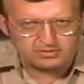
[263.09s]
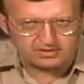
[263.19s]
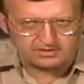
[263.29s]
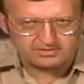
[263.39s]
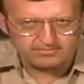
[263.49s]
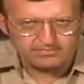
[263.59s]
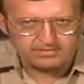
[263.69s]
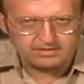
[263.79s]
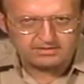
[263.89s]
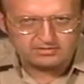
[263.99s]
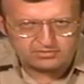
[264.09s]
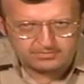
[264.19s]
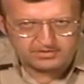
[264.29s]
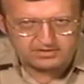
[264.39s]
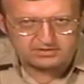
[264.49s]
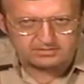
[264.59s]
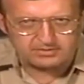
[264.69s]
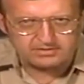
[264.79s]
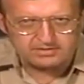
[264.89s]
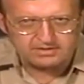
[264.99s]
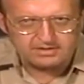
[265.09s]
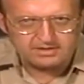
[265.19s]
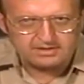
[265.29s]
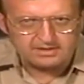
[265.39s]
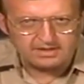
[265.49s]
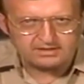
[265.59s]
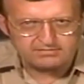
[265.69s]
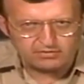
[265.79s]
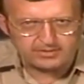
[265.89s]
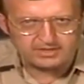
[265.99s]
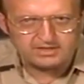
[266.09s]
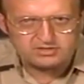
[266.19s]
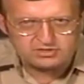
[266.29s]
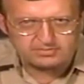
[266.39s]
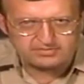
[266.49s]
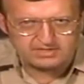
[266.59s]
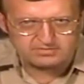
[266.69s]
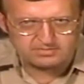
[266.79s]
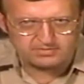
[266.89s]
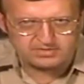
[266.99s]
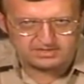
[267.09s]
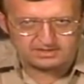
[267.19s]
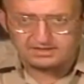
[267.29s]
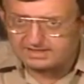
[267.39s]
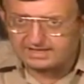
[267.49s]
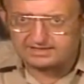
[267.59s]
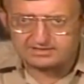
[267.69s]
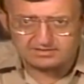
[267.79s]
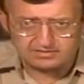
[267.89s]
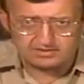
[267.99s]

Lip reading: tripping the turbine, and informing supervisory personnel and the load dispatcher.